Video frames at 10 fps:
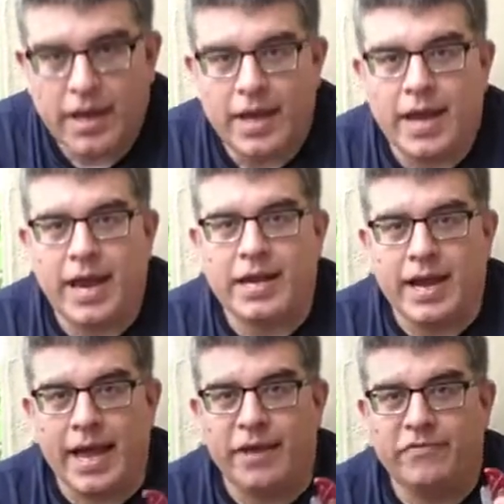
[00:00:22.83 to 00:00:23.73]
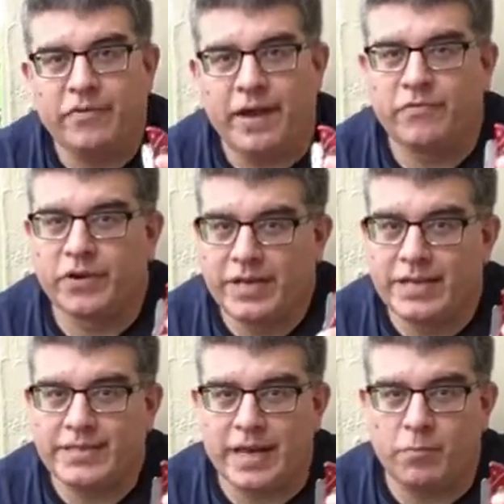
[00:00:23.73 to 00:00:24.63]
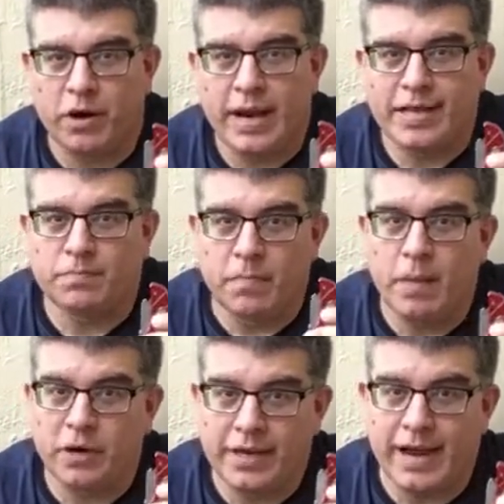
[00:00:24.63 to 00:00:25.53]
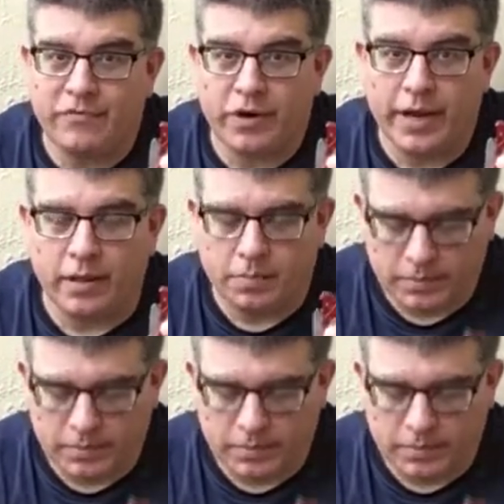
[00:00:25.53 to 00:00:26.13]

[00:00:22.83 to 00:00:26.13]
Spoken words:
a knife, and for this step, we're gonna ask mom or dad for help,